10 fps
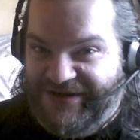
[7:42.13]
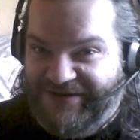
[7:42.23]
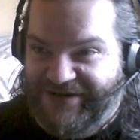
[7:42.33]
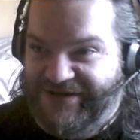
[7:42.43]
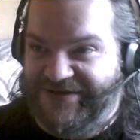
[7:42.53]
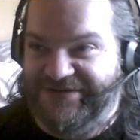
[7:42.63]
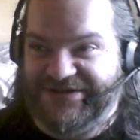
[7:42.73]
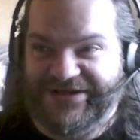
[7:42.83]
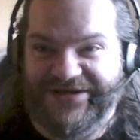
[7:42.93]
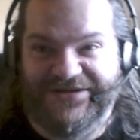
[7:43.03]
And I
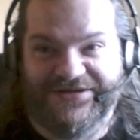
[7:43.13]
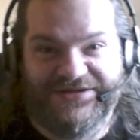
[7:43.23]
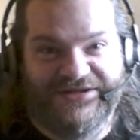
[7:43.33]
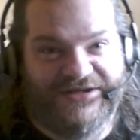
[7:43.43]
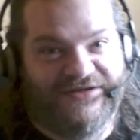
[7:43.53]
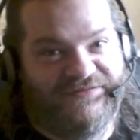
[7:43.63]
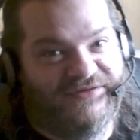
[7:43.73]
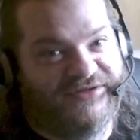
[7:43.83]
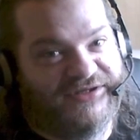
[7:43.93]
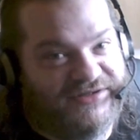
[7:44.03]
can't say that, if
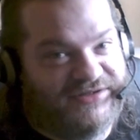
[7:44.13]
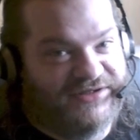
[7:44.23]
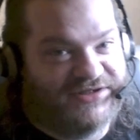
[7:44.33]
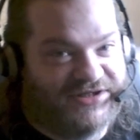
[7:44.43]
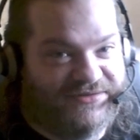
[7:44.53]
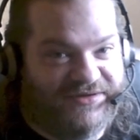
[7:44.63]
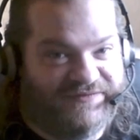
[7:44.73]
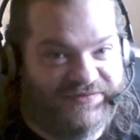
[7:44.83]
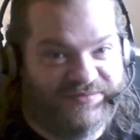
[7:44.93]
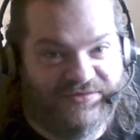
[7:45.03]
you look in a dictionary
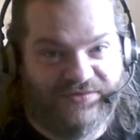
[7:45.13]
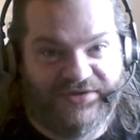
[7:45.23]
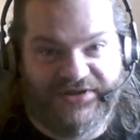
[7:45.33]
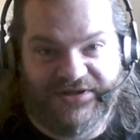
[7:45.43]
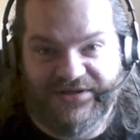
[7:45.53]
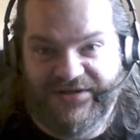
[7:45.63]
for moronic,